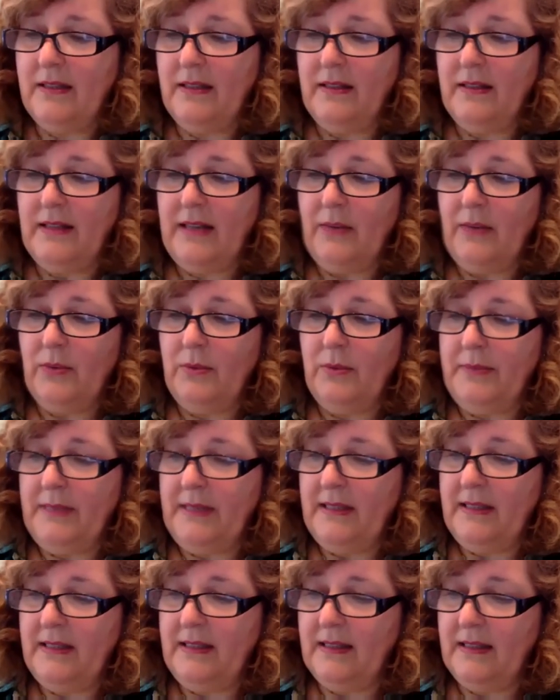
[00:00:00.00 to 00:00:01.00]

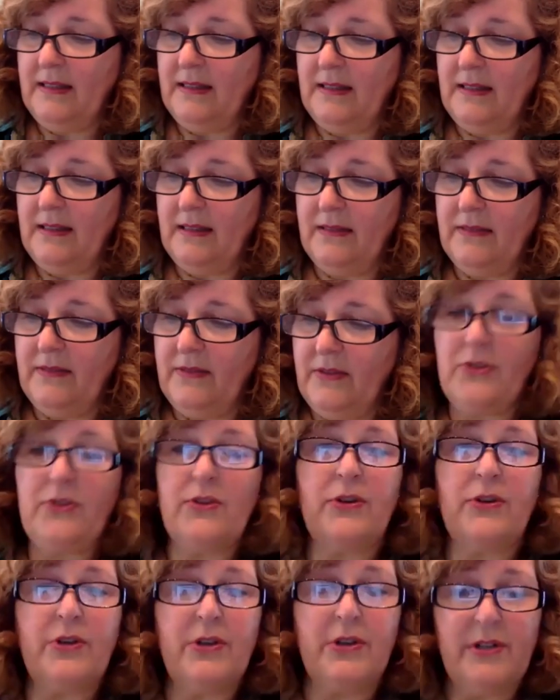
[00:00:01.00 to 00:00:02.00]
the
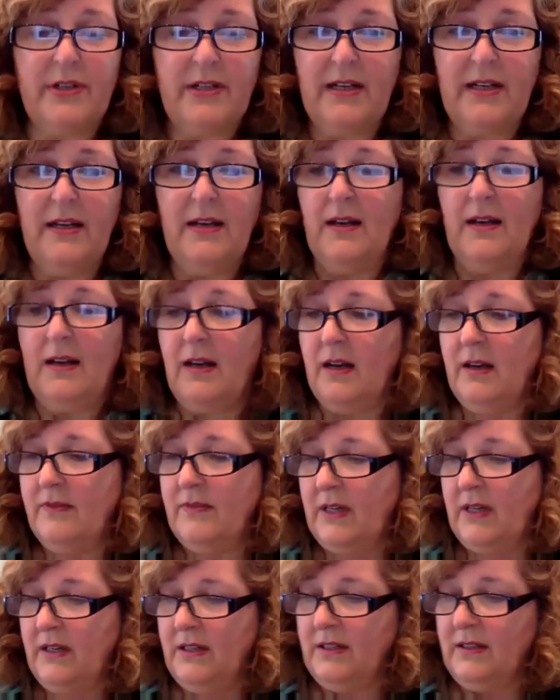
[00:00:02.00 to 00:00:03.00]
third of
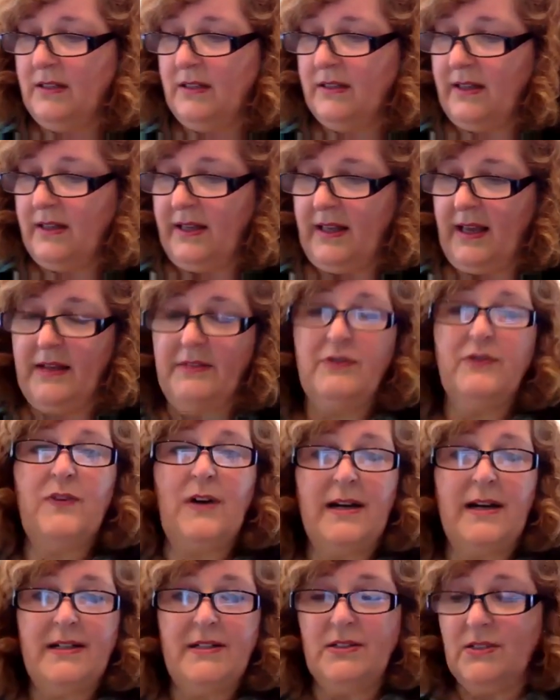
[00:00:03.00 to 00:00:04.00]
our and
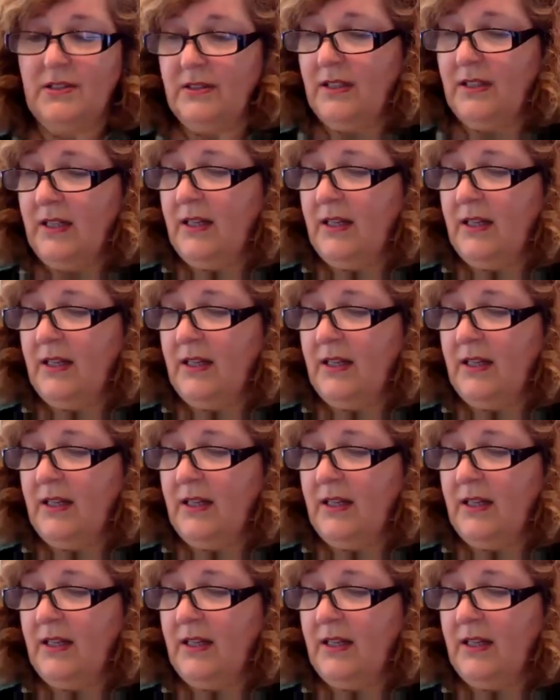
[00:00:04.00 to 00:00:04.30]
final